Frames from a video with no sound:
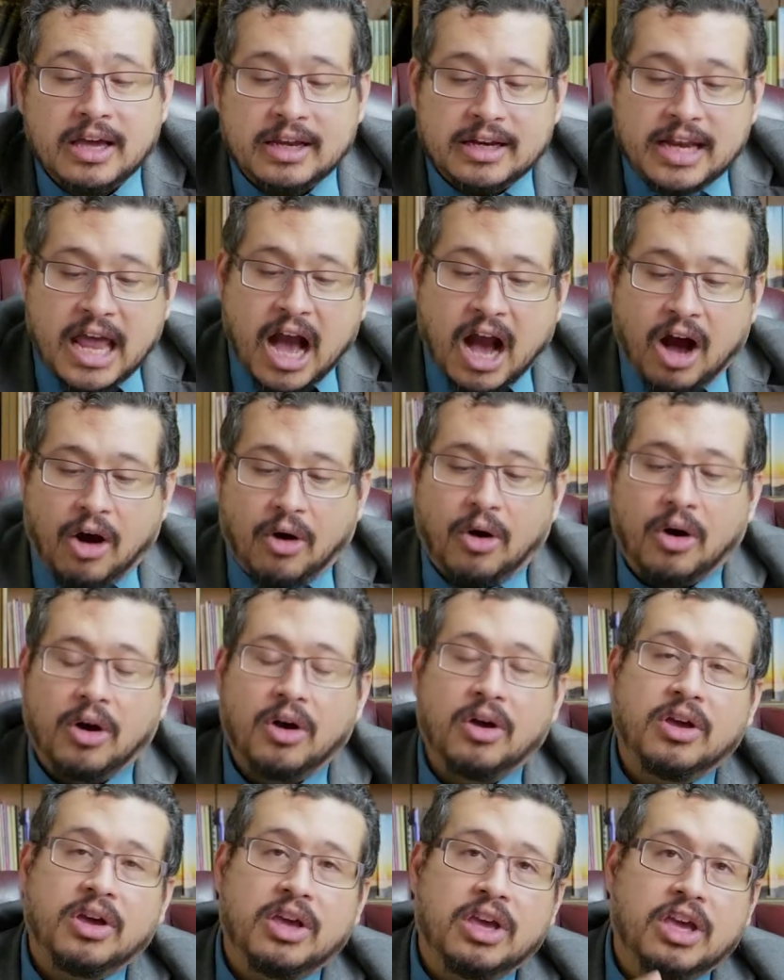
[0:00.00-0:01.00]
Now,
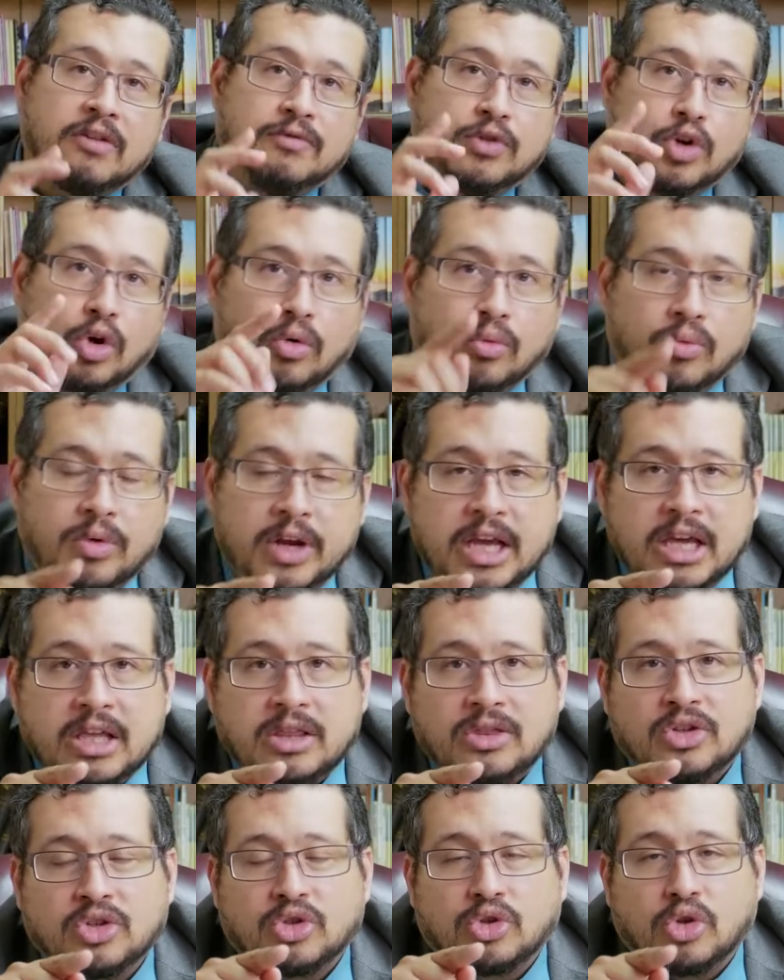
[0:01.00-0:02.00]
if you'll
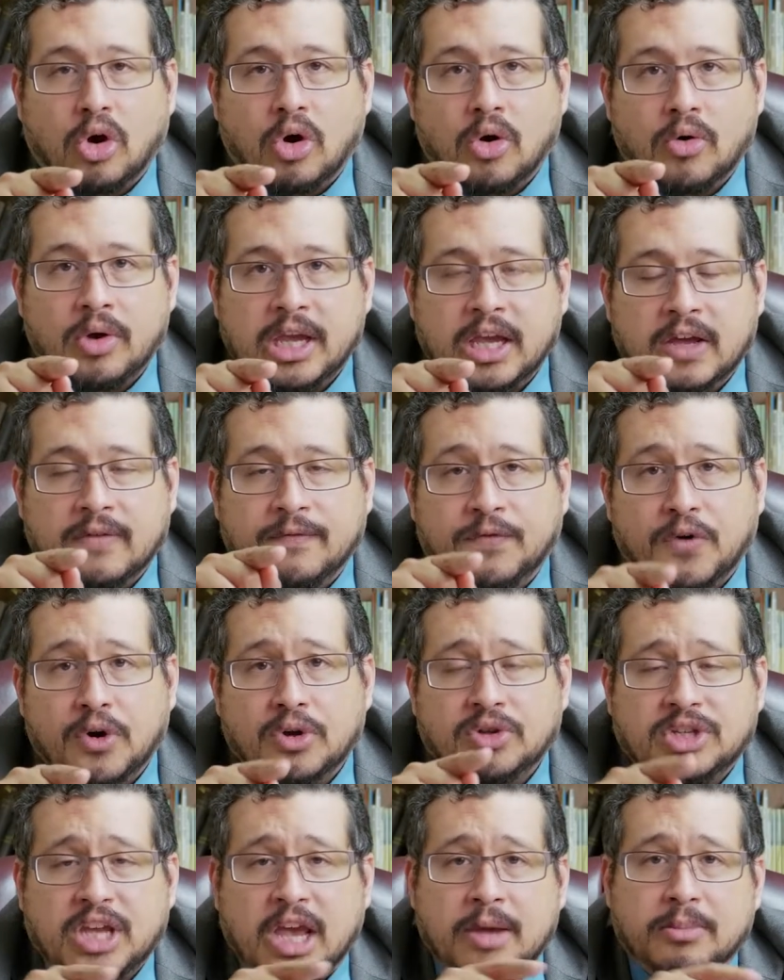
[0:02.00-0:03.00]
read the story in
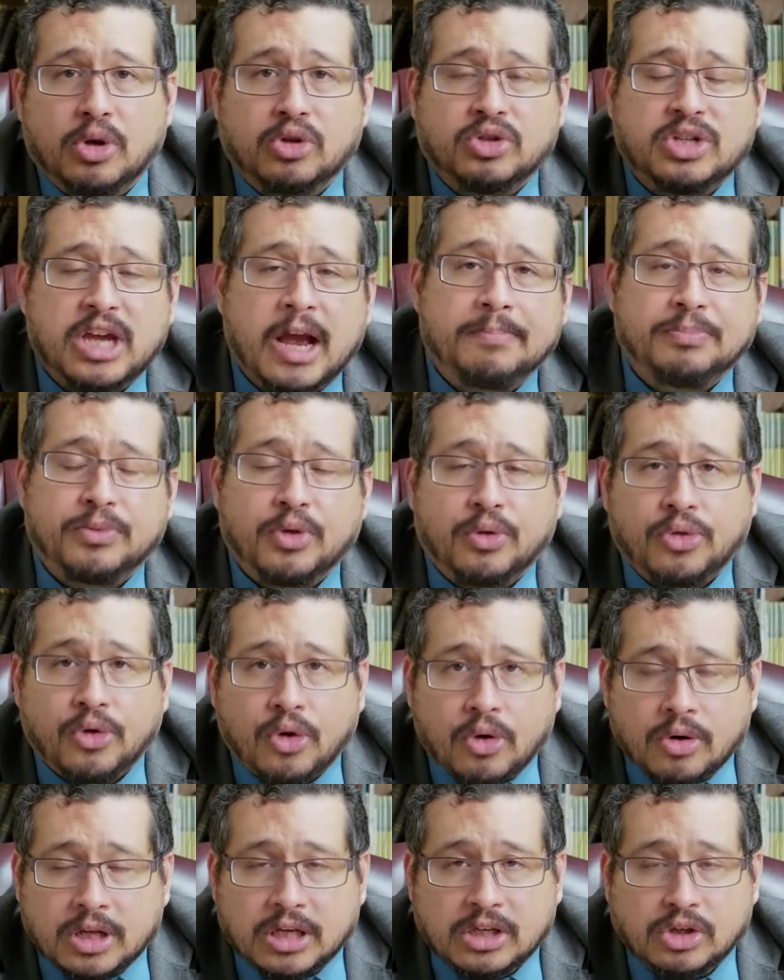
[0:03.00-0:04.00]
1 Samuel chapter
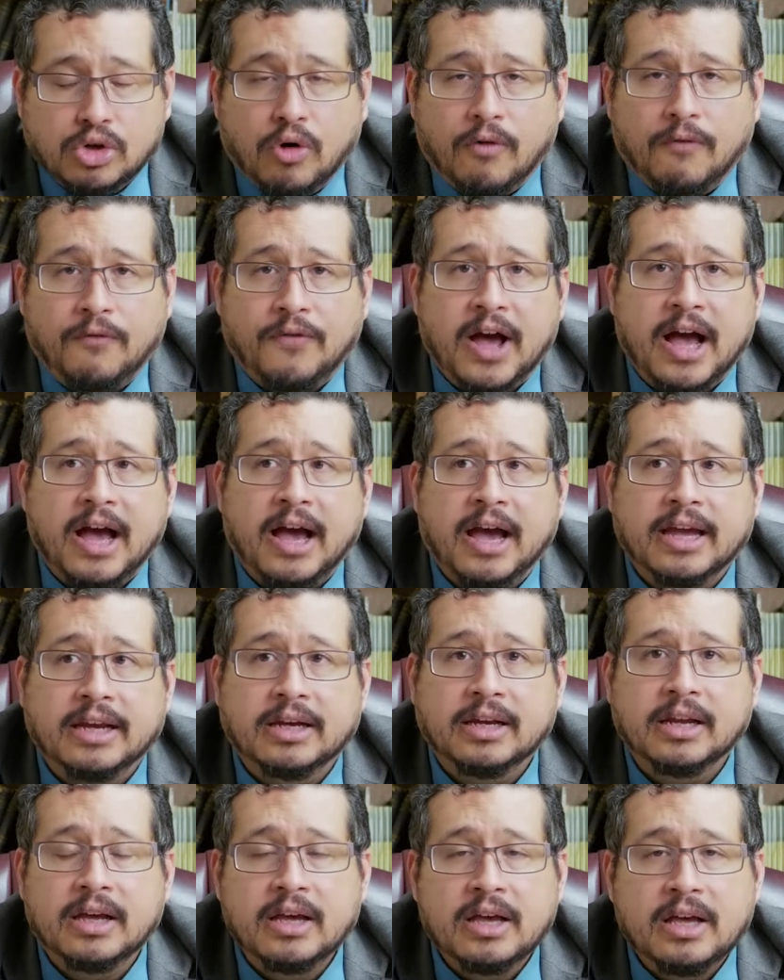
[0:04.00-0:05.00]
30, you'll
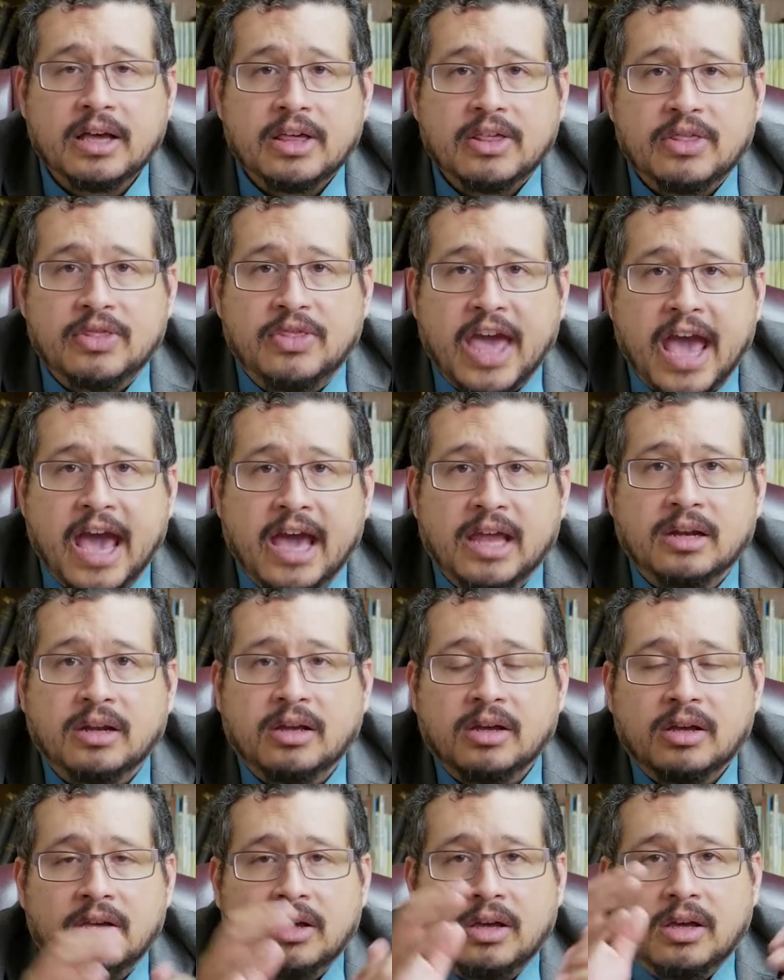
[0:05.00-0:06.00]
find that
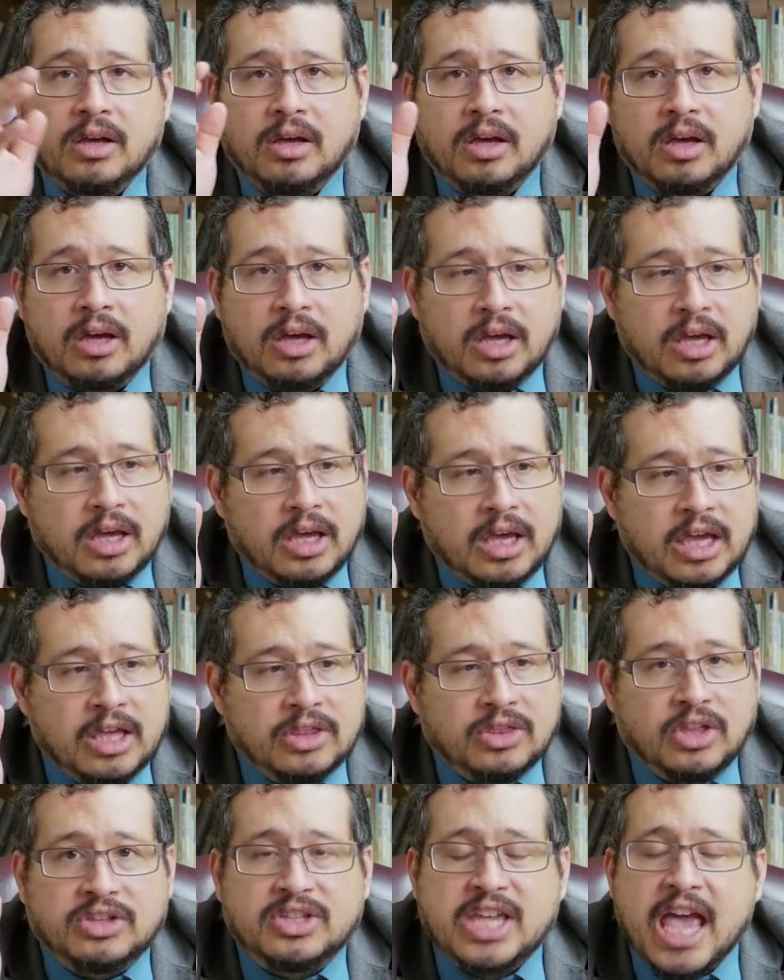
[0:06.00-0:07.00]

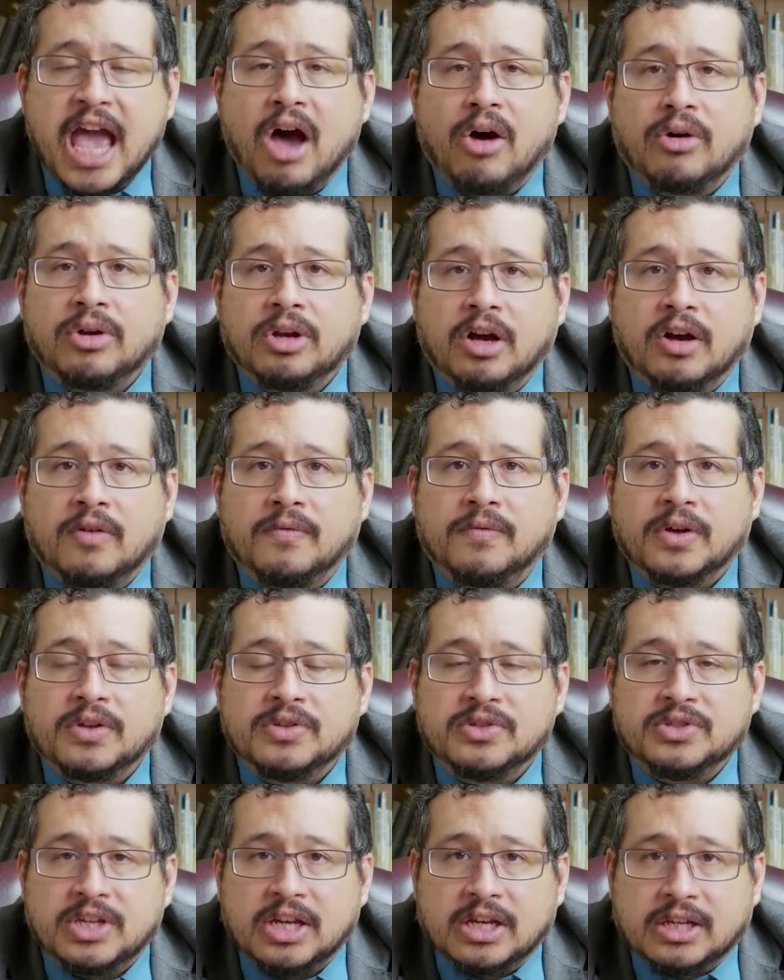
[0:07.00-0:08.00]
in the town of
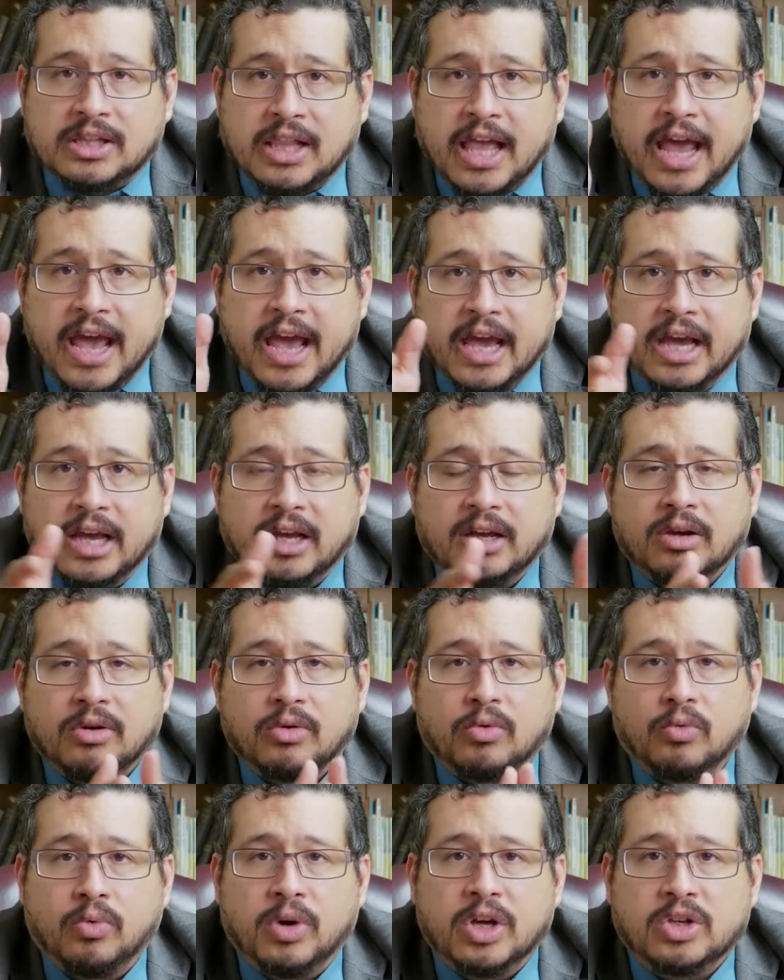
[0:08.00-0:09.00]
Ziklag,
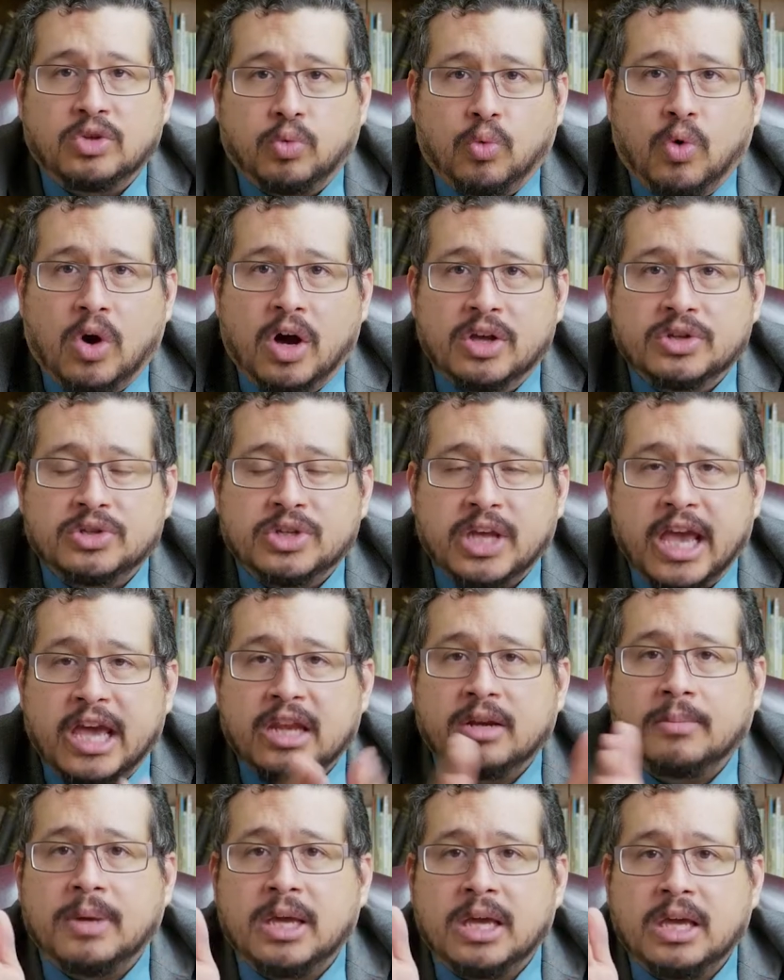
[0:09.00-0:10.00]
which was
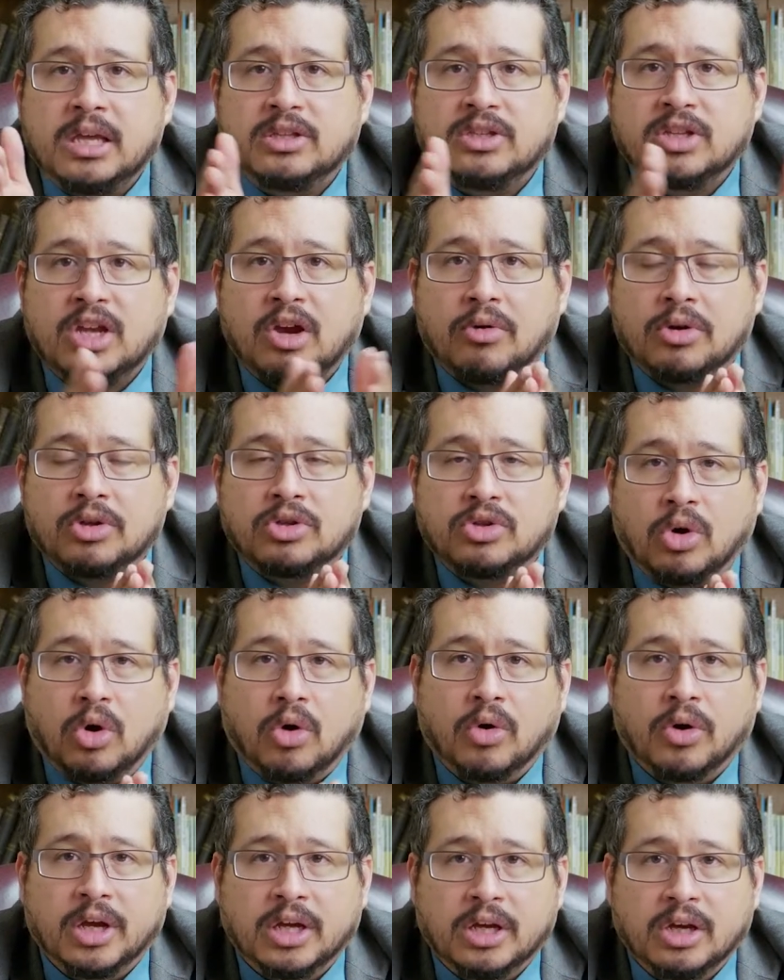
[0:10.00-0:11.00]
enemy
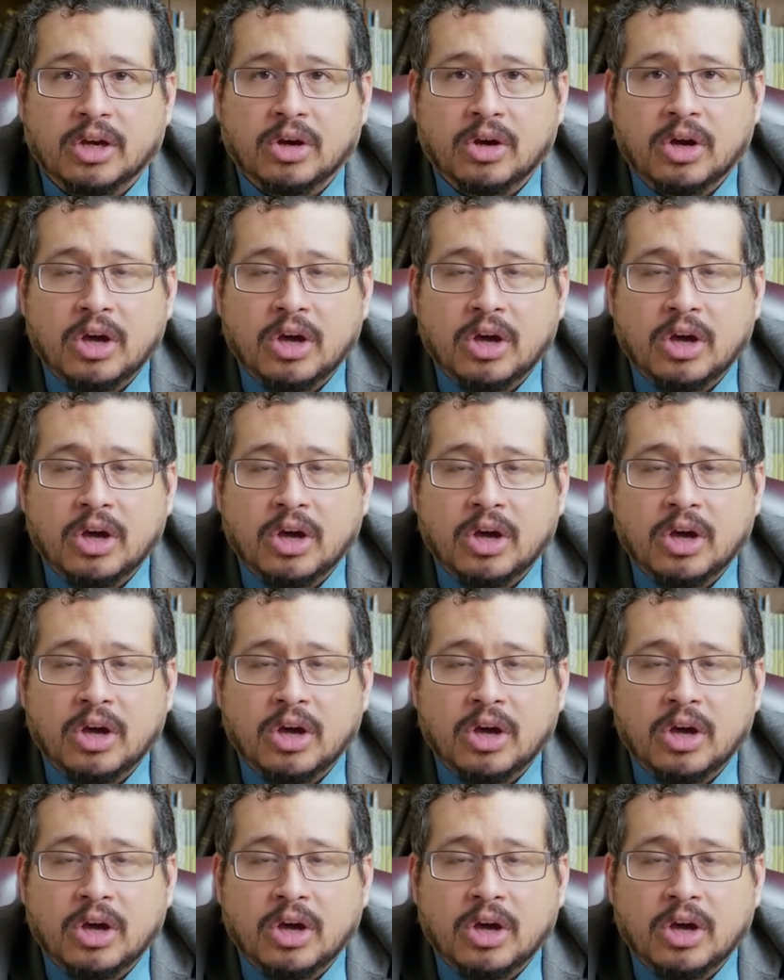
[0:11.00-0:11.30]
territory,